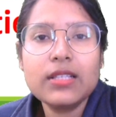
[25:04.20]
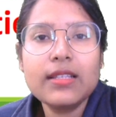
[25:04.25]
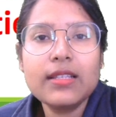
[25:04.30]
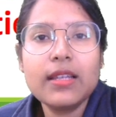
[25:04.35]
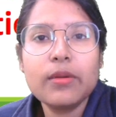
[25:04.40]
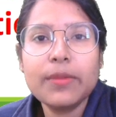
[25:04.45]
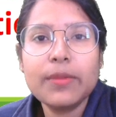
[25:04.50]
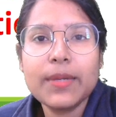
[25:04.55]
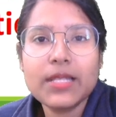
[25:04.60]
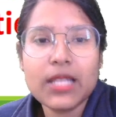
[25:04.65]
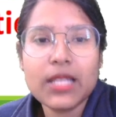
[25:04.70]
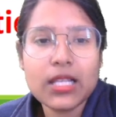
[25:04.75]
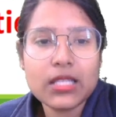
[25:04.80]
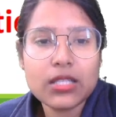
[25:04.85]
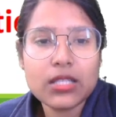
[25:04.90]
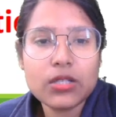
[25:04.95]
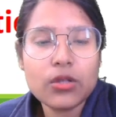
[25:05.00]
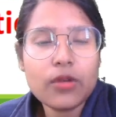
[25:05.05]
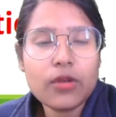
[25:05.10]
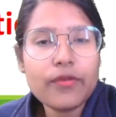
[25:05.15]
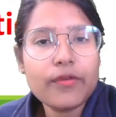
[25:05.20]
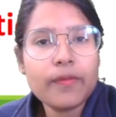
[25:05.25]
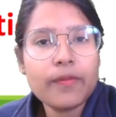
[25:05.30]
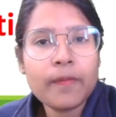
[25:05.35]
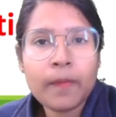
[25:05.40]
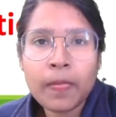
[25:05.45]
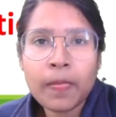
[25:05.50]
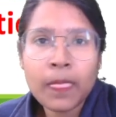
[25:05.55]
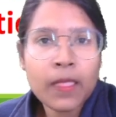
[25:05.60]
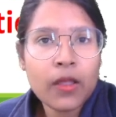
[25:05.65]
there will be chances of
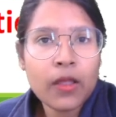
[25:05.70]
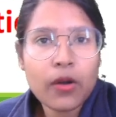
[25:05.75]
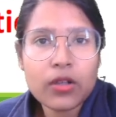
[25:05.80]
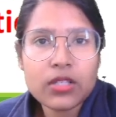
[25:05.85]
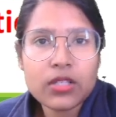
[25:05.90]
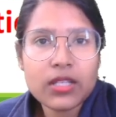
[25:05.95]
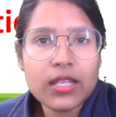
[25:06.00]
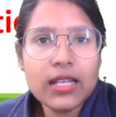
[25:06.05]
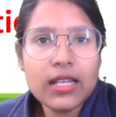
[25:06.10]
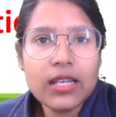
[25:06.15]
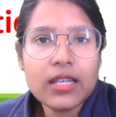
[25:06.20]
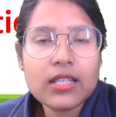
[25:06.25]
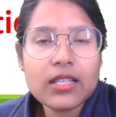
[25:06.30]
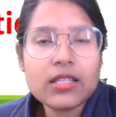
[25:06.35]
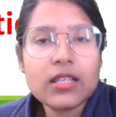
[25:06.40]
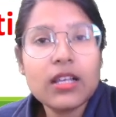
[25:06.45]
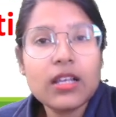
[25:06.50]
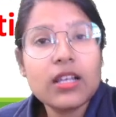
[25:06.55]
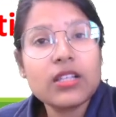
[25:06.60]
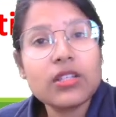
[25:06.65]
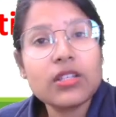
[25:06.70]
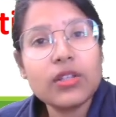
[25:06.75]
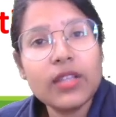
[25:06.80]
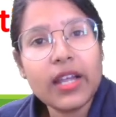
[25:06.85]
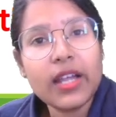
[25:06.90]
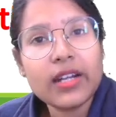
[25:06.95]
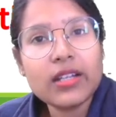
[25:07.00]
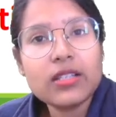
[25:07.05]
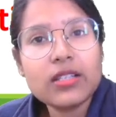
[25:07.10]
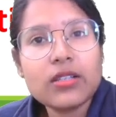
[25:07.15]
causing illness. So
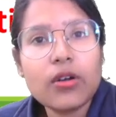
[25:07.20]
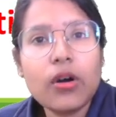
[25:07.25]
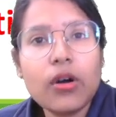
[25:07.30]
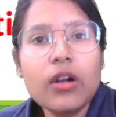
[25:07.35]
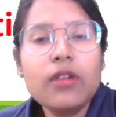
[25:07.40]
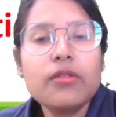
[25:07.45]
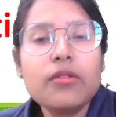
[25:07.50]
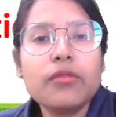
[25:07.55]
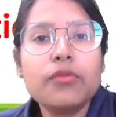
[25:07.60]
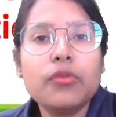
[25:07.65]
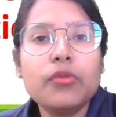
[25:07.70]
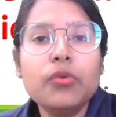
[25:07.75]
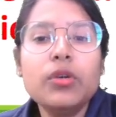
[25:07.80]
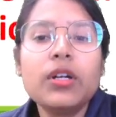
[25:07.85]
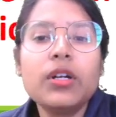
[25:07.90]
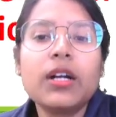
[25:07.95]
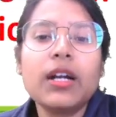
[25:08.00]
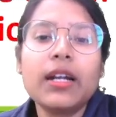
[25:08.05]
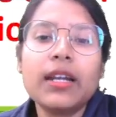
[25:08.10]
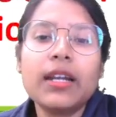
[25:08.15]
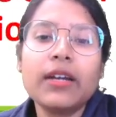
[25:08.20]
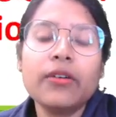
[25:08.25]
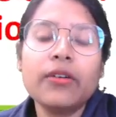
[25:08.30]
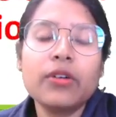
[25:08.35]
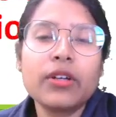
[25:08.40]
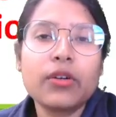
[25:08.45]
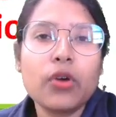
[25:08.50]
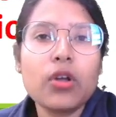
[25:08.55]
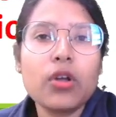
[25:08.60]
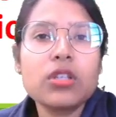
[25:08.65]
that is called
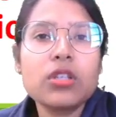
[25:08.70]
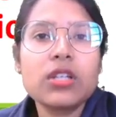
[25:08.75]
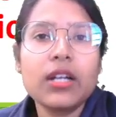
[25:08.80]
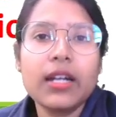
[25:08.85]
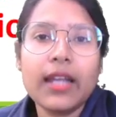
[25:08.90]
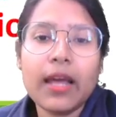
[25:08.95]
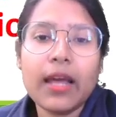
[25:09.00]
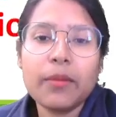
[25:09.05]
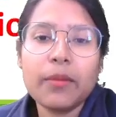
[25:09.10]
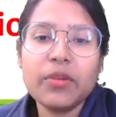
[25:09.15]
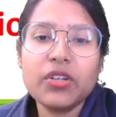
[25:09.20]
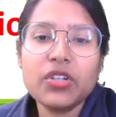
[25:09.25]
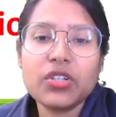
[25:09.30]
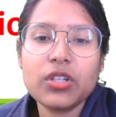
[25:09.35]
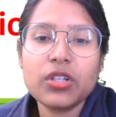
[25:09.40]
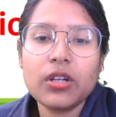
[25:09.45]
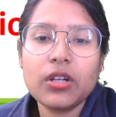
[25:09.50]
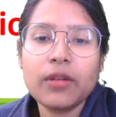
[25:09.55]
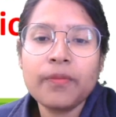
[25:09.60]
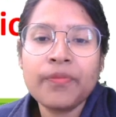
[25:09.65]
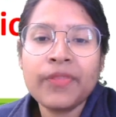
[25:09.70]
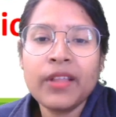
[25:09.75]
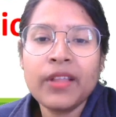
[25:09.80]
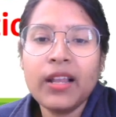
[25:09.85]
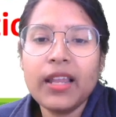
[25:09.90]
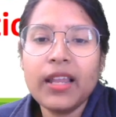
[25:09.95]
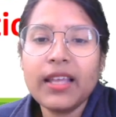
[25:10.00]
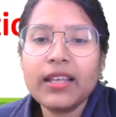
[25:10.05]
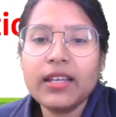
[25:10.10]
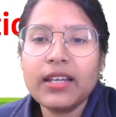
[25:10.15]
cross contamination.
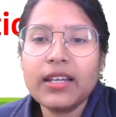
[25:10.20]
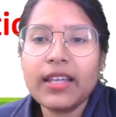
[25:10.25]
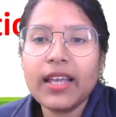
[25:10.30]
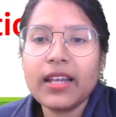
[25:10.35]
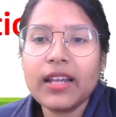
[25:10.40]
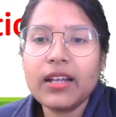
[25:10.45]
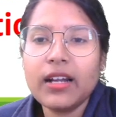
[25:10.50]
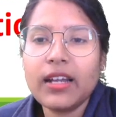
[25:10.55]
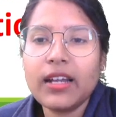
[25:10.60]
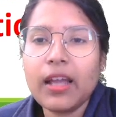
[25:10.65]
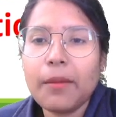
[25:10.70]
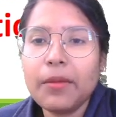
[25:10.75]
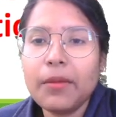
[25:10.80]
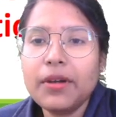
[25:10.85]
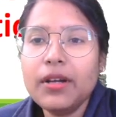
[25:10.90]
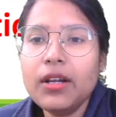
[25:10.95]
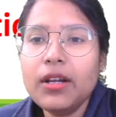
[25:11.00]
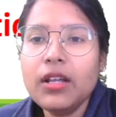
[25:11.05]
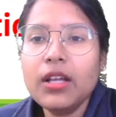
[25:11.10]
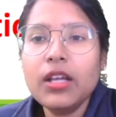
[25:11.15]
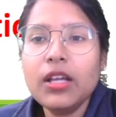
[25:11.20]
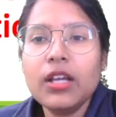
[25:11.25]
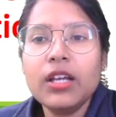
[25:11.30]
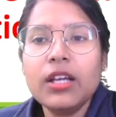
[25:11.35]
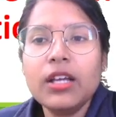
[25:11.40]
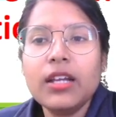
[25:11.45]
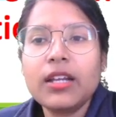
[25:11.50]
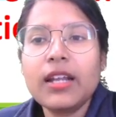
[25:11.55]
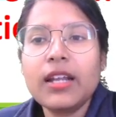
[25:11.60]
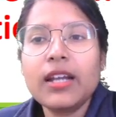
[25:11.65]
Like it can contaminate
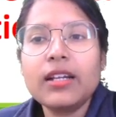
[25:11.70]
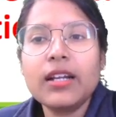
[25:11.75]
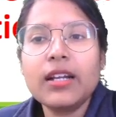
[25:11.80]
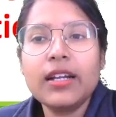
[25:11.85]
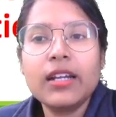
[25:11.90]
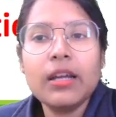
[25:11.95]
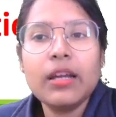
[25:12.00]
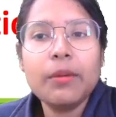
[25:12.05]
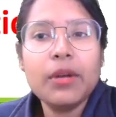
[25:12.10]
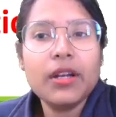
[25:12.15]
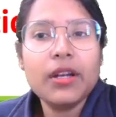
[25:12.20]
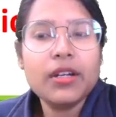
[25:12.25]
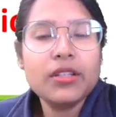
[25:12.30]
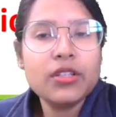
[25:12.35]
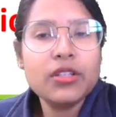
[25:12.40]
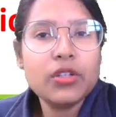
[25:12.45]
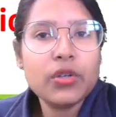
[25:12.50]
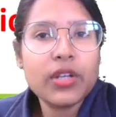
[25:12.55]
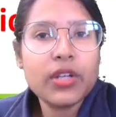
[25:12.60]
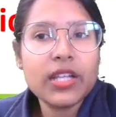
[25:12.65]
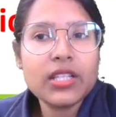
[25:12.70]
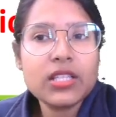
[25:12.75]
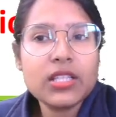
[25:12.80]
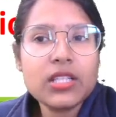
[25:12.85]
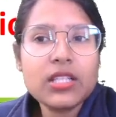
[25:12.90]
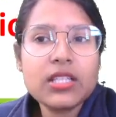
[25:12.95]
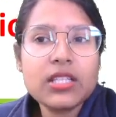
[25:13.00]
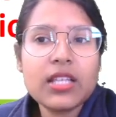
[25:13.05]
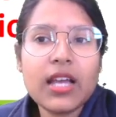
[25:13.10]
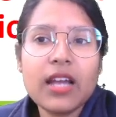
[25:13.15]
the
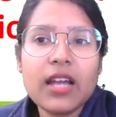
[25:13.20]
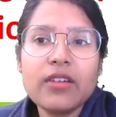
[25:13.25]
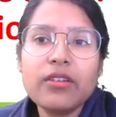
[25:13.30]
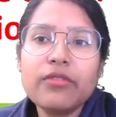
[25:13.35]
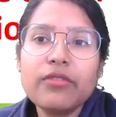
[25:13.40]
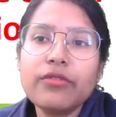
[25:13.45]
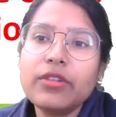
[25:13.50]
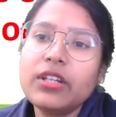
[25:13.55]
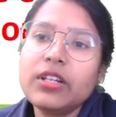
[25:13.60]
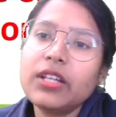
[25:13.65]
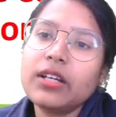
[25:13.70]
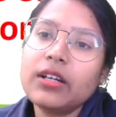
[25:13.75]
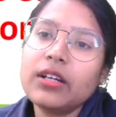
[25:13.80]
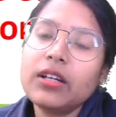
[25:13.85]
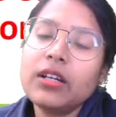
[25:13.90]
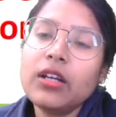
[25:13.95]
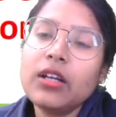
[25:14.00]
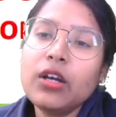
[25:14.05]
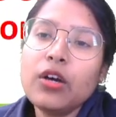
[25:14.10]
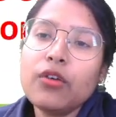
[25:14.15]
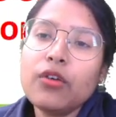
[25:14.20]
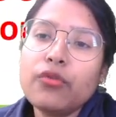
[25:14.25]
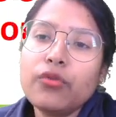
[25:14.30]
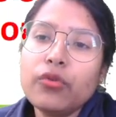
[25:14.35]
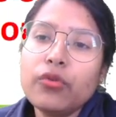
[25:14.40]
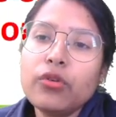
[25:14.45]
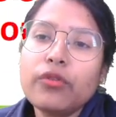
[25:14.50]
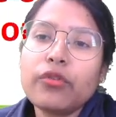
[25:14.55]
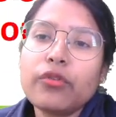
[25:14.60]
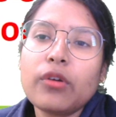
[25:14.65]
utensils, and if we taken
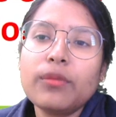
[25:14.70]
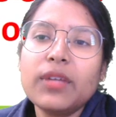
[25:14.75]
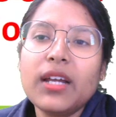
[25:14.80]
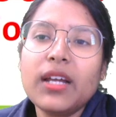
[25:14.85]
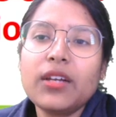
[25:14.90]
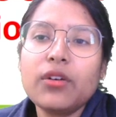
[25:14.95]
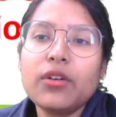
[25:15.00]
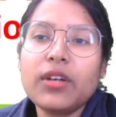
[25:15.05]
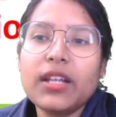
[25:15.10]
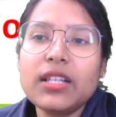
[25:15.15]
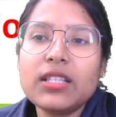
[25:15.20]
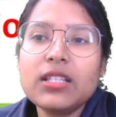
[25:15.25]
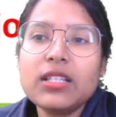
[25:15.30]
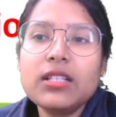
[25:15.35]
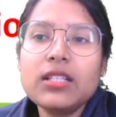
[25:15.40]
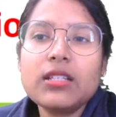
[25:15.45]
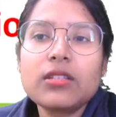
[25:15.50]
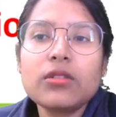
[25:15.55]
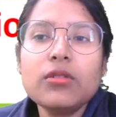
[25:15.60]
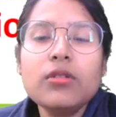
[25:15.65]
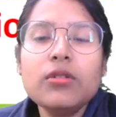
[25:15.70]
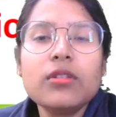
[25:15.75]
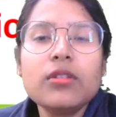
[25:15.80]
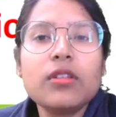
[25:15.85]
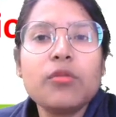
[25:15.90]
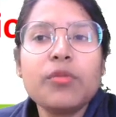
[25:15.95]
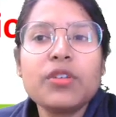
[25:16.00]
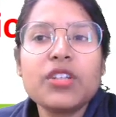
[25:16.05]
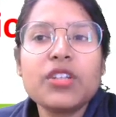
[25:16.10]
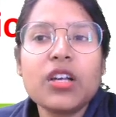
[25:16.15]
food from that utensils, so there
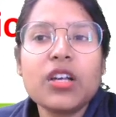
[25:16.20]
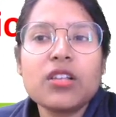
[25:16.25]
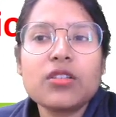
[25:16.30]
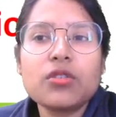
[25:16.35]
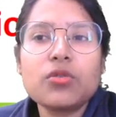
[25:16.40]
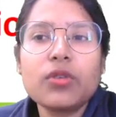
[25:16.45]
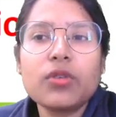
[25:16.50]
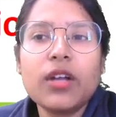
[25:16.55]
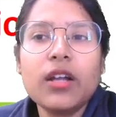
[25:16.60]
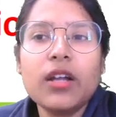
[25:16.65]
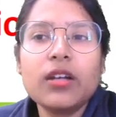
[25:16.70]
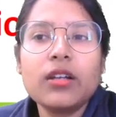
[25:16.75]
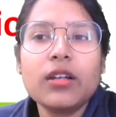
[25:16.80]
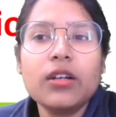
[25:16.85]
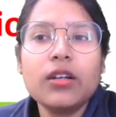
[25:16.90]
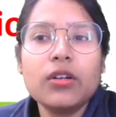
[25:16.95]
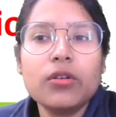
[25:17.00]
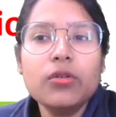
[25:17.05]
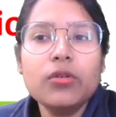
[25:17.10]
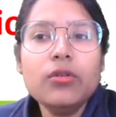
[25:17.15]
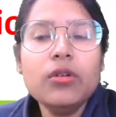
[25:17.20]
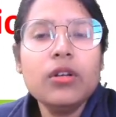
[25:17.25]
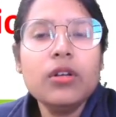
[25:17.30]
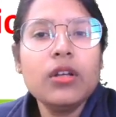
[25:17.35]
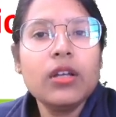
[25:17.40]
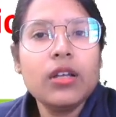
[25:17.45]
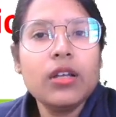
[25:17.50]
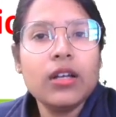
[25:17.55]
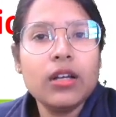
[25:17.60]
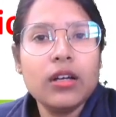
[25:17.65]
will be chances to get into
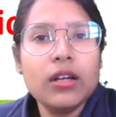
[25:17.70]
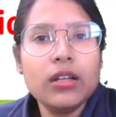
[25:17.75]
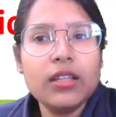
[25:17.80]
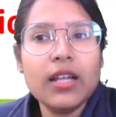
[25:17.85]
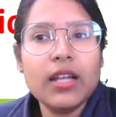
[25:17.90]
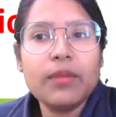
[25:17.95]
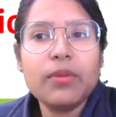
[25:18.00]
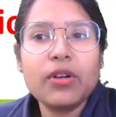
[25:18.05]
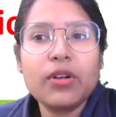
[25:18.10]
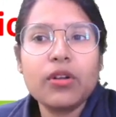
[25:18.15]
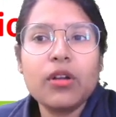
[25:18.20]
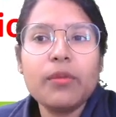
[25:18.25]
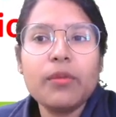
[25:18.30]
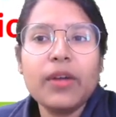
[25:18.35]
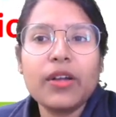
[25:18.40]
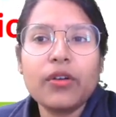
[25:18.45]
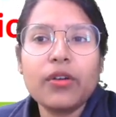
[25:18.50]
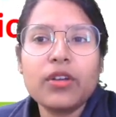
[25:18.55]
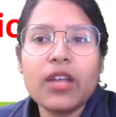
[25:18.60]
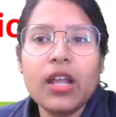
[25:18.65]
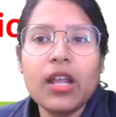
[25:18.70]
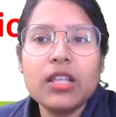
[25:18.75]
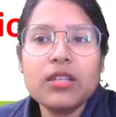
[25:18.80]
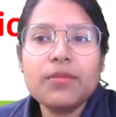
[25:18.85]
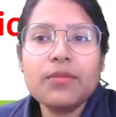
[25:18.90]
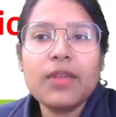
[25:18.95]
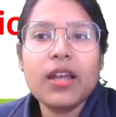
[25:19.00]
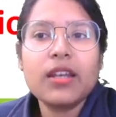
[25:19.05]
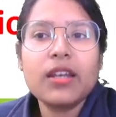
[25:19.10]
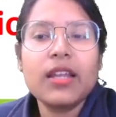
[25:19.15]
that particular microorganism
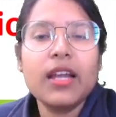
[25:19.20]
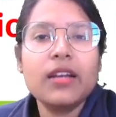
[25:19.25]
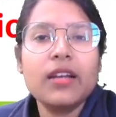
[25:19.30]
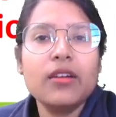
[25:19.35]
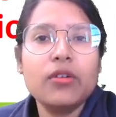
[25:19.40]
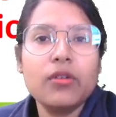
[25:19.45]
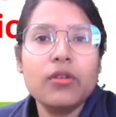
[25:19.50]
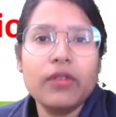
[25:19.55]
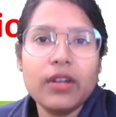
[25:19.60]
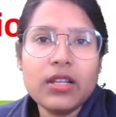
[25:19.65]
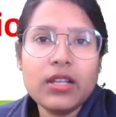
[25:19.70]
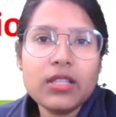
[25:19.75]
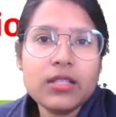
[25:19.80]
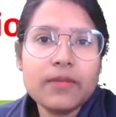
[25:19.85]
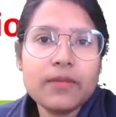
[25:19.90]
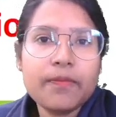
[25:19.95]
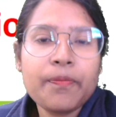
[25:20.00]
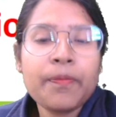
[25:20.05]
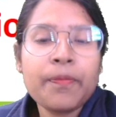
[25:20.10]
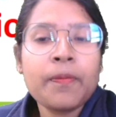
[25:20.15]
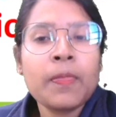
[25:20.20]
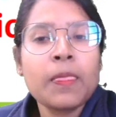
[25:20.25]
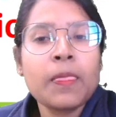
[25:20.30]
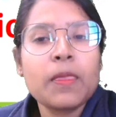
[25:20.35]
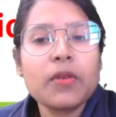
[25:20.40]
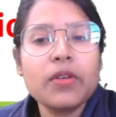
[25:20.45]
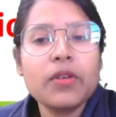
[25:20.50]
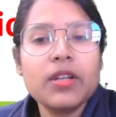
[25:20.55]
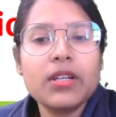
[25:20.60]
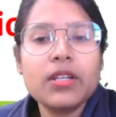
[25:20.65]
get into us.
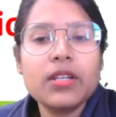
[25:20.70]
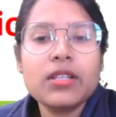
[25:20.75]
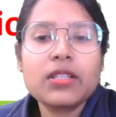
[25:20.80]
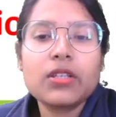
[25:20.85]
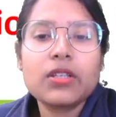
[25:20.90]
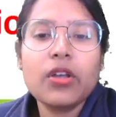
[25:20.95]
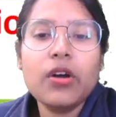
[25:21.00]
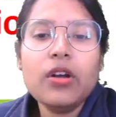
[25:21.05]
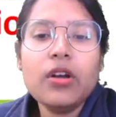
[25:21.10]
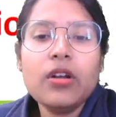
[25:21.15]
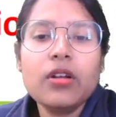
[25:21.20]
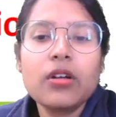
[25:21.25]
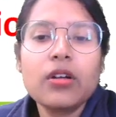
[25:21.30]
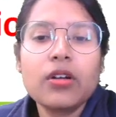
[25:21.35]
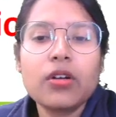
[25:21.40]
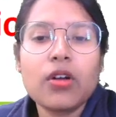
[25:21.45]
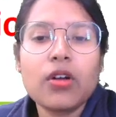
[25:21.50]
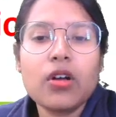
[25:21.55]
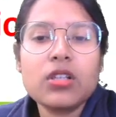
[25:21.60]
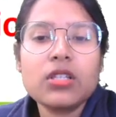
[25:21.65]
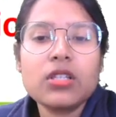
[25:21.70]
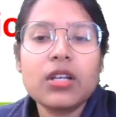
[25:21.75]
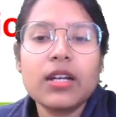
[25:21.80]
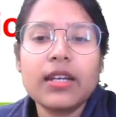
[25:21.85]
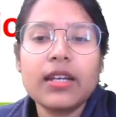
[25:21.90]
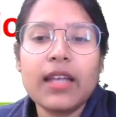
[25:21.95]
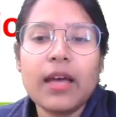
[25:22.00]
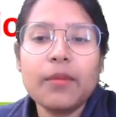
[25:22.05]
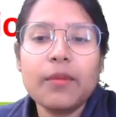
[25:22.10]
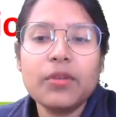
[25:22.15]
So it is your cross
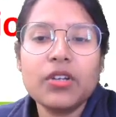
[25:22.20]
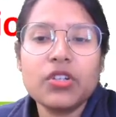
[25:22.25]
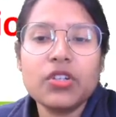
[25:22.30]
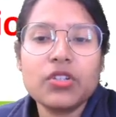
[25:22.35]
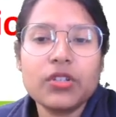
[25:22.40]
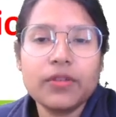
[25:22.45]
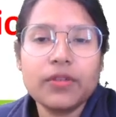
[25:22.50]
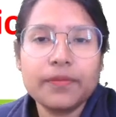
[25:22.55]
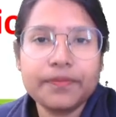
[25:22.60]
contamination.